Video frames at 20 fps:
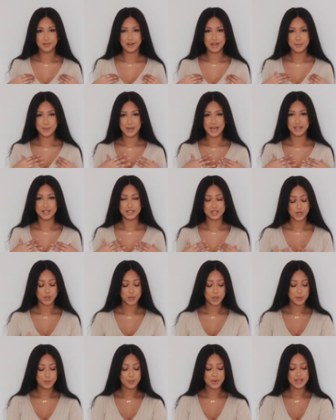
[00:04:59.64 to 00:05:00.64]
rib at the
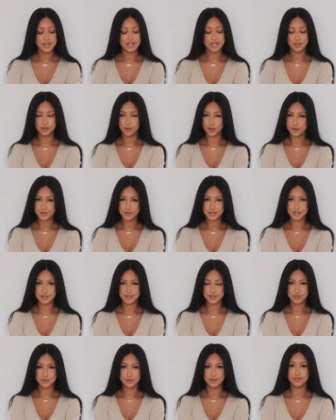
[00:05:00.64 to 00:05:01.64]
top and then it goes
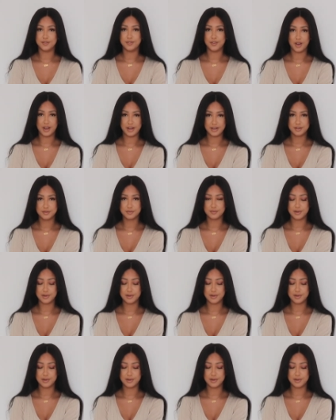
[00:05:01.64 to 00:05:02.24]
into a finer